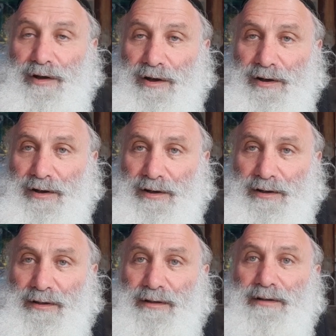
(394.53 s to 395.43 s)

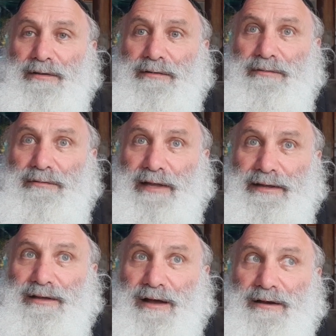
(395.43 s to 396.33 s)
awe,
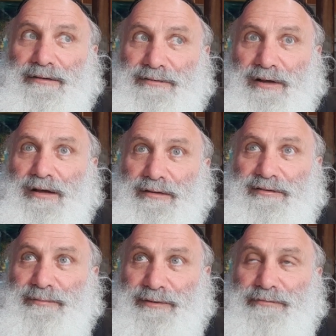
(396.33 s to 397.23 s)
like God is
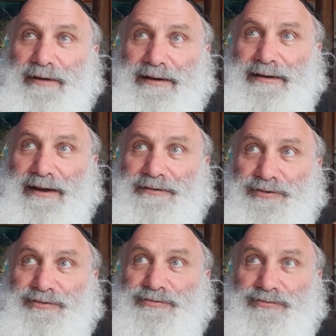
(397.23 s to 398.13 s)
awesome and great, and I
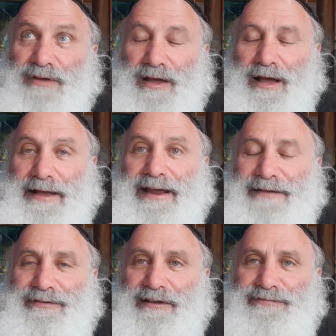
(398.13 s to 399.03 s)
can't
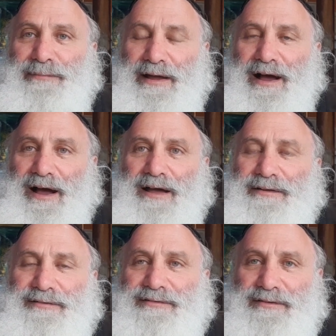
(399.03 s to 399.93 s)
even lift my
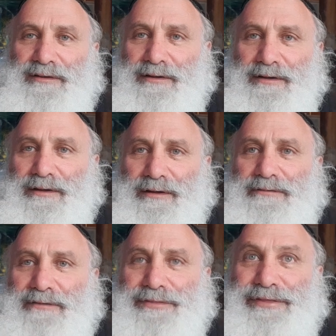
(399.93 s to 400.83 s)
eyes
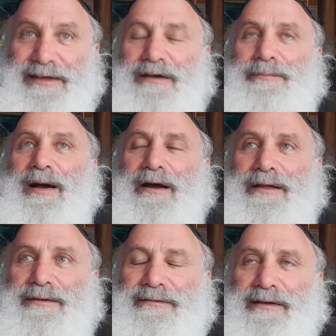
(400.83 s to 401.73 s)
to think about
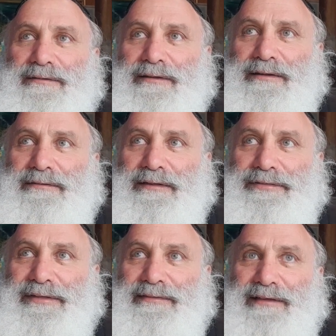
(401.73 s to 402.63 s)
it, to
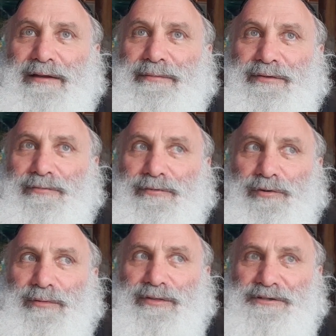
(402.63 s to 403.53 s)
think that I'm in the
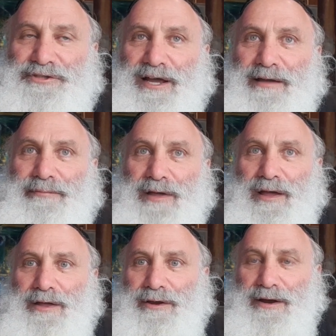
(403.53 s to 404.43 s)
room with Hashem.
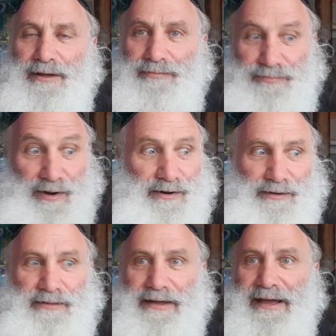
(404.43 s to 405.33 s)
You're going to run
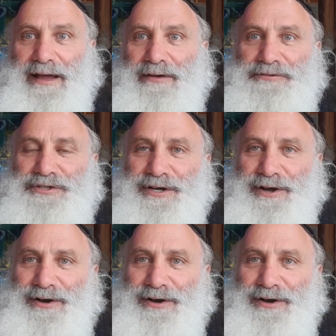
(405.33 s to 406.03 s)
under the couch,